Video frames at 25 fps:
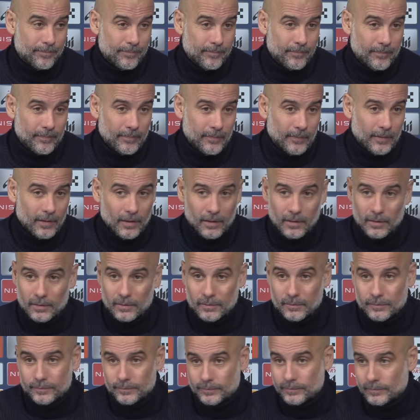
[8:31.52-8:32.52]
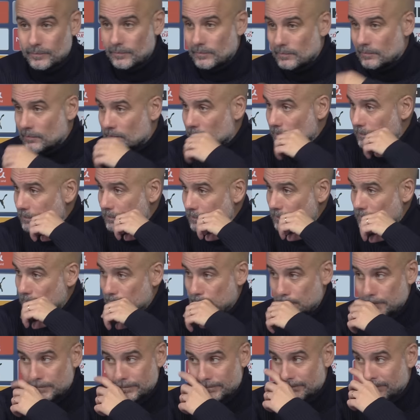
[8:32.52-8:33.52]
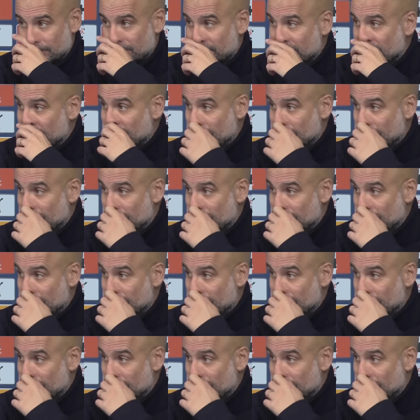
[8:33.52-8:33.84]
Set the embargo there for 10:30 p.m. on Sunday evening.